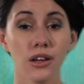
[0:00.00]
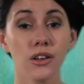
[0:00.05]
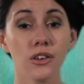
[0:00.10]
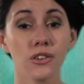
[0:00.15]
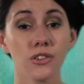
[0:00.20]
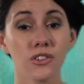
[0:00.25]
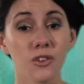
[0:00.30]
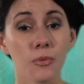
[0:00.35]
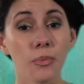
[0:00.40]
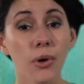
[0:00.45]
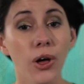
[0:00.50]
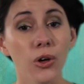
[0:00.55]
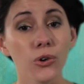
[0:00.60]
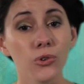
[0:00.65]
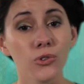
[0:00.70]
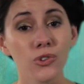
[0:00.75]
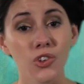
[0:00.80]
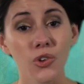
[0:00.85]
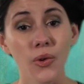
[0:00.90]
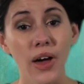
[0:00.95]

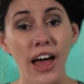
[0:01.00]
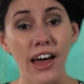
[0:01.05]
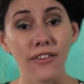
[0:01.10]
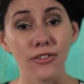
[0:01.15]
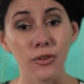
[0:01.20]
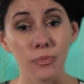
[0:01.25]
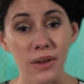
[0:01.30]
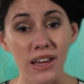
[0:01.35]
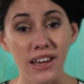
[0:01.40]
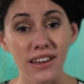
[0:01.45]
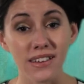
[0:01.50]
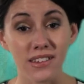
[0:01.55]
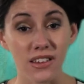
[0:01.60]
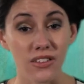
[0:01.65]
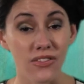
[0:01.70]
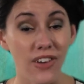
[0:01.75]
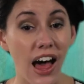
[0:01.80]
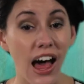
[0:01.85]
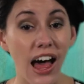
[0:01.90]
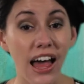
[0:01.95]
Suppose you have a piece
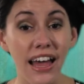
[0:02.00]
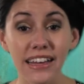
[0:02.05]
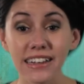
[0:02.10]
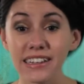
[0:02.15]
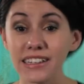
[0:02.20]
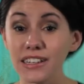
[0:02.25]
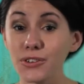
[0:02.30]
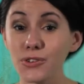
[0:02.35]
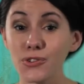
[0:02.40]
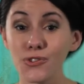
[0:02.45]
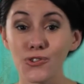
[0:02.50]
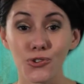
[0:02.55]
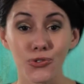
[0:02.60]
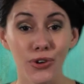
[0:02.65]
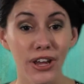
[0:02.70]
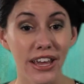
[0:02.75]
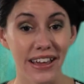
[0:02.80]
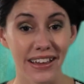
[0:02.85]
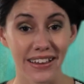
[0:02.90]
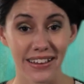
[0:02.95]
of ideal
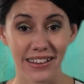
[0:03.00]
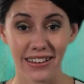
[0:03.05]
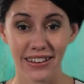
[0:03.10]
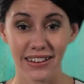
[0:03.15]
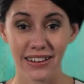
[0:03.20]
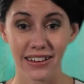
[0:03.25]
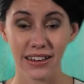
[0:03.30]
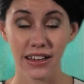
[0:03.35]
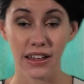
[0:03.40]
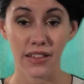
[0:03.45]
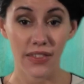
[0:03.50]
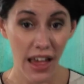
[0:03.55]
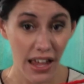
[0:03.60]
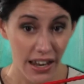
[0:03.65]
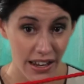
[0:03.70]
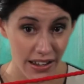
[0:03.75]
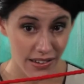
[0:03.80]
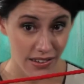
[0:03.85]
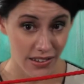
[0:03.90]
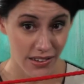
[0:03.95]
string, that
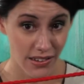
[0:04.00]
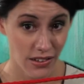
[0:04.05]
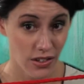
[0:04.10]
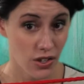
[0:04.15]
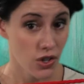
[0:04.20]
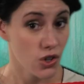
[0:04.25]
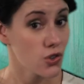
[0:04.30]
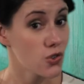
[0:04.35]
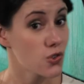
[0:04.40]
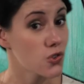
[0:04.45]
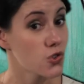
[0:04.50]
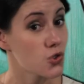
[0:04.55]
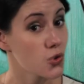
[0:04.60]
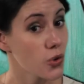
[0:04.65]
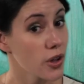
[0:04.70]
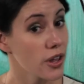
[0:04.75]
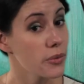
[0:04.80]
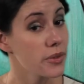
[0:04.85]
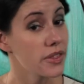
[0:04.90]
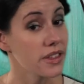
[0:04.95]
is,
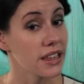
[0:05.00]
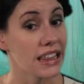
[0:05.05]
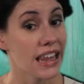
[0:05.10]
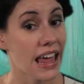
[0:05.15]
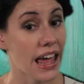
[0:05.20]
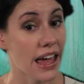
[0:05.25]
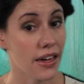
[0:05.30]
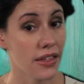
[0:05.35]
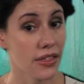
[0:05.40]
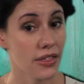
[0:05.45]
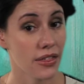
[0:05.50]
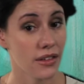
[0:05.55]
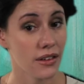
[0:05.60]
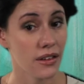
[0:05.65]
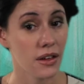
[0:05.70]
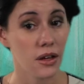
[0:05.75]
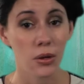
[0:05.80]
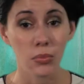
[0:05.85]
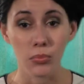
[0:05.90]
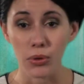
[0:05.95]
string with a length,
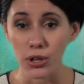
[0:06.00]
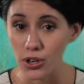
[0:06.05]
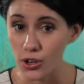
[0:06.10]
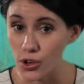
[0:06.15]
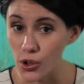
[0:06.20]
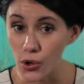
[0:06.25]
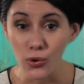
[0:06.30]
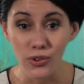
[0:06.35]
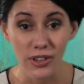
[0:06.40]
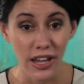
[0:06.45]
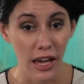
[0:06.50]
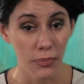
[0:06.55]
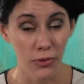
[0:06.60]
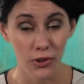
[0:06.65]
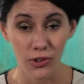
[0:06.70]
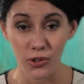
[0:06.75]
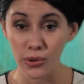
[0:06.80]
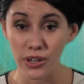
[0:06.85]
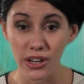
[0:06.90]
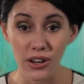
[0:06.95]
but no depth
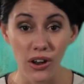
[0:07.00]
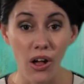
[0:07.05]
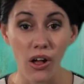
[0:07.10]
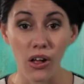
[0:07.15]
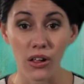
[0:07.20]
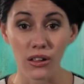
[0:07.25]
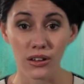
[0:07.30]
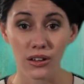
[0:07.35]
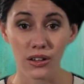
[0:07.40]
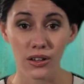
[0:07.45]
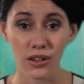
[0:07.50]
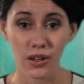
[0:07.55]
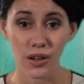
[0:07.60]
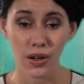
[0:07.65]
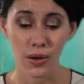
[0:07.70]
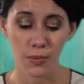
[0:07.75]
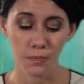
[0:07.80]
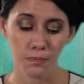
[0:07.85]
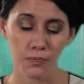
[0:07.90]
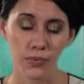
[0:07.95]
to it at all.
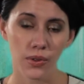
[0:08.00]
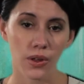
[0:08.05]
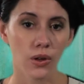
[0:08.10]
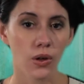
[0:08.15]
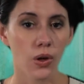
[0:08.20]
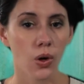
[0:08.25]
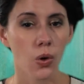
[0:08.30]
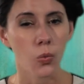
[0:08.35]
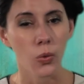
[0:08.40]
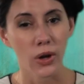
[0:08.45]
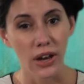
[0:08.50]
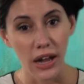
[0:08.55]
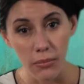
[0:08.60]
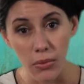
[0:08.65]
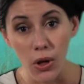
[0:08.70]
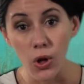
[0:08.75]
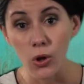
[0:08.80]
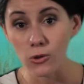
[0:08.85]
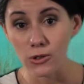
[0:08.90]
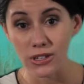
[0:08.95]
What I'm
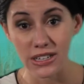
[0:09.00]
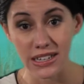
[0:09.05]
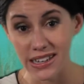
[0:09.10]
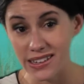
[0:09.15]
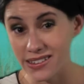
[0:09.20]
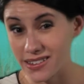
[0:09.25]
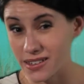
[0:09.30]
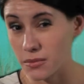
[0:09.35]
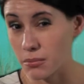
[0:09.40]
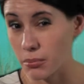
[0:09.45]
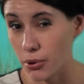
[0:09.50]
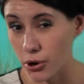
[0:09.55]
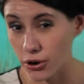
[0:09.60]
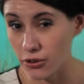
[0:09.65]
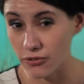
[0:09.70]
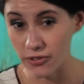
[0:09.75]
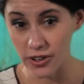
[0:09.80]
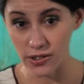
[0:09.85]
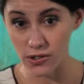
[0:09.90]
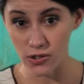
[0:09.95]
holding isn't
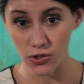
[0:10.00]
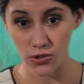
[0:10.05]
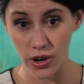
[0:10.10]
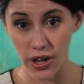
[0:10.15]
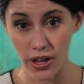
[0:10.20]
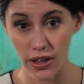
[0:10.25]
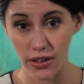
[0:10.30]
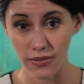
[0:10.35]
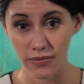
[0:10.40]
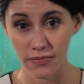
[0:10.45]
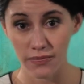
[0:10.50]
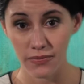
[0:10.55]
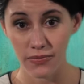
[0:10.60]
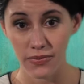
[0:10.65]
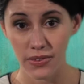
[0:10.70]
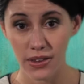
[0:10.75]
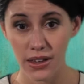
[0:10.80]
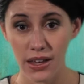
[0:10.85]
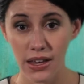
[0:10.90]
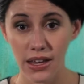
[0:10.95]
perfect string.
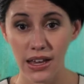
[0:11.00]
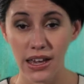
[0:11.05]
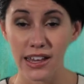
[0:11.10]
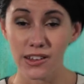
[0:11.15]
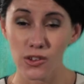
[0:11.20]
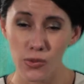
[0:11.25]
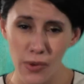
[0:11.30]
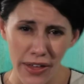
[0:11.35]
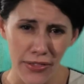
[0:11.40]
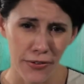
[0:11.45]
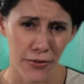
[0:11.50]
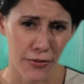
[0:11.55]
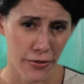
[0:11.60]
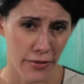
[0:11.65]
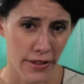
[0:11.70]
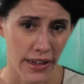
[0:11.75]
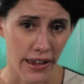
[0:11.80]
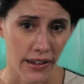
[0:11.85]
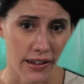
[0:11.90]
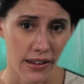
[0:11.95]
It's rather
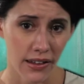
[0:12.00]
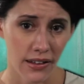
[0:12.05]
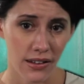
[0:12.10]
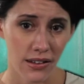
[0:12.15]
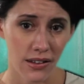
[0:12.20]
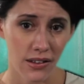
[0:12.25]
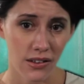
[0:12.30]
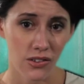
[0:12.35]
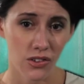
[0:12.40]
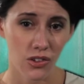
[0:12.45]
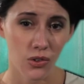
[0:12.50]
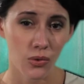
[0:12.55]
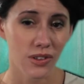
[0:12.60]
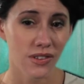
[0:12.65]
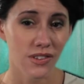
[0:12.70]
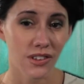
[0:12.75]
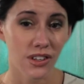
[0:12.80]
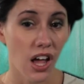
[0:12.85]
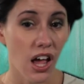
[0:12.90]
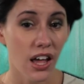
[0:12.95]
thick, so
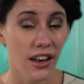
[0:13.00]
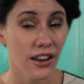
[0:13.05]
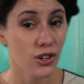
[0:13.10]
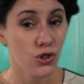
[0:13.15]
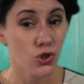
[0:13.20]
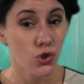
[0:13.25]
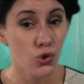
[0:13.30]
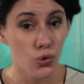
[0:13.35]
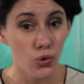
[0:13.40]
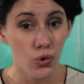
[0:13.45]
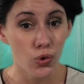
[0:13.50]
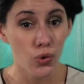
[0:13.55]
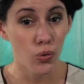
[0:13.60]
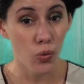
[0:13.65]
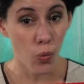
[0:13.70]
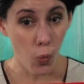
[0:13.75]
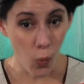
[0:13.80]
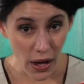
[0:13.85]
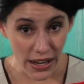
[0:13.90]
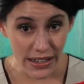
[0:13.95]
it's not a true
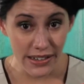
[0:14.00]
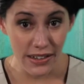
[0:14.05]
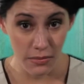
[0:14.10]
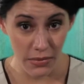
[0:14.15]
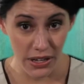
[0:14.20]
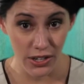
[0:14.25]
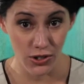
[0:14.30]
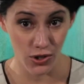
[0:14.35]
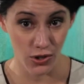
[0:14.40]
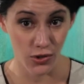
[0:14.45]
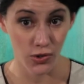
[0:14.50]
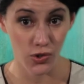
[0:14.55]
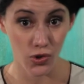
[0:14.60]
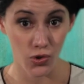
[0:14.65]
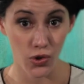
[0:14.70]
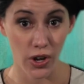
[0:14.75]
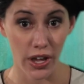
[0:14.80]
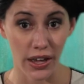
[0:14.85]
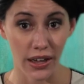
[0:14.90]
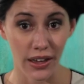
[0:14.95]
one-dimensional
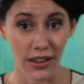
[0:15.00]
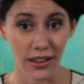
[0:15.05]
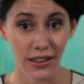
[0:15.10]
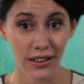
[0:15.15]
string.